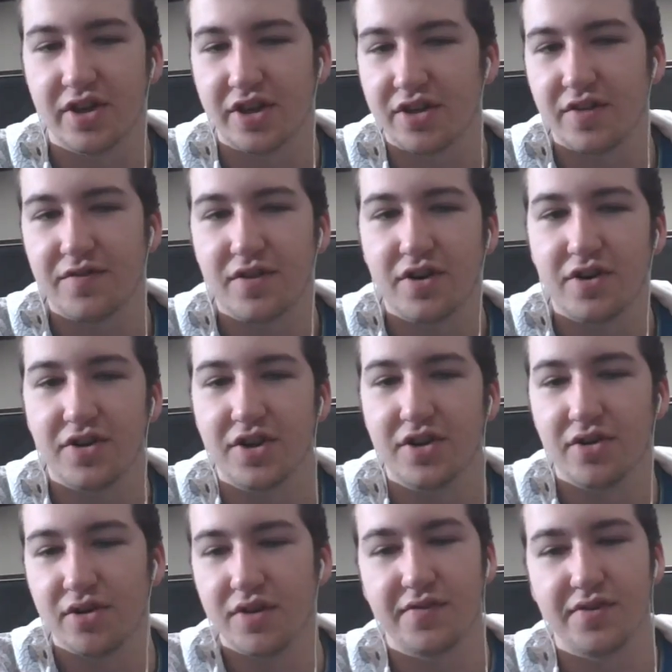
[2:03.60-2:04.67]
they could have fallen
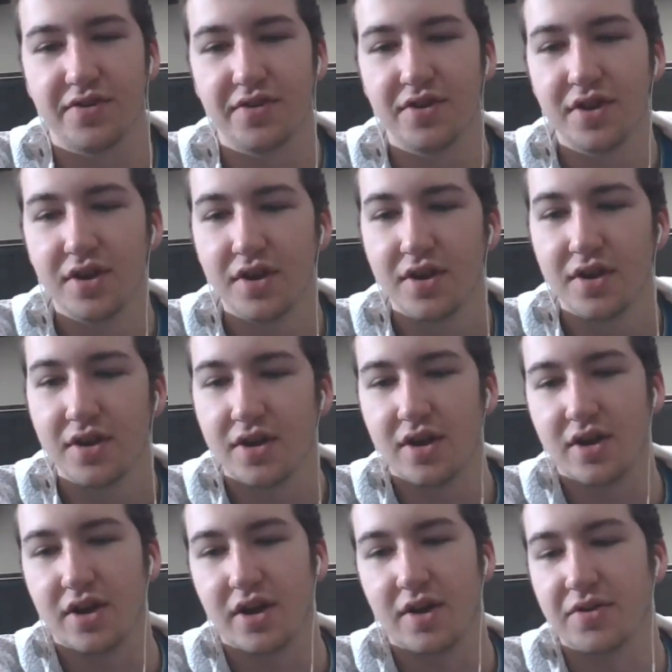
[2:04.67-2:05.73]
in, or even
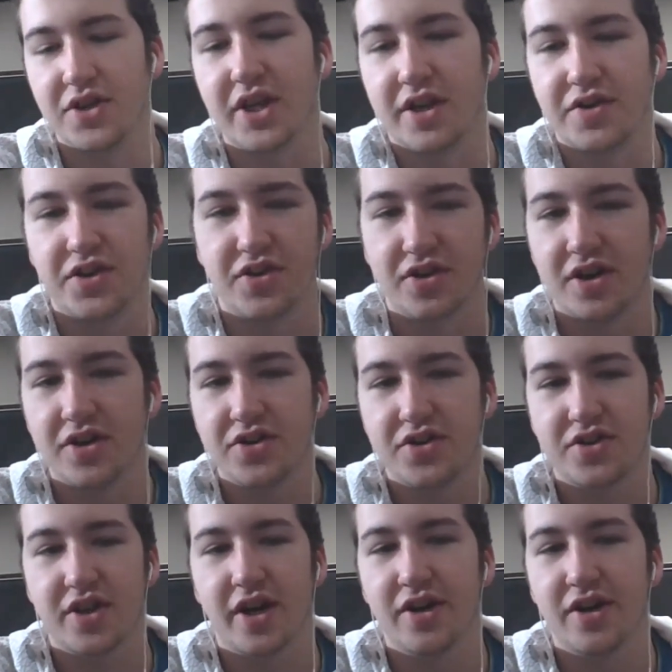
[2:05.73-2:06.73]
it was either us,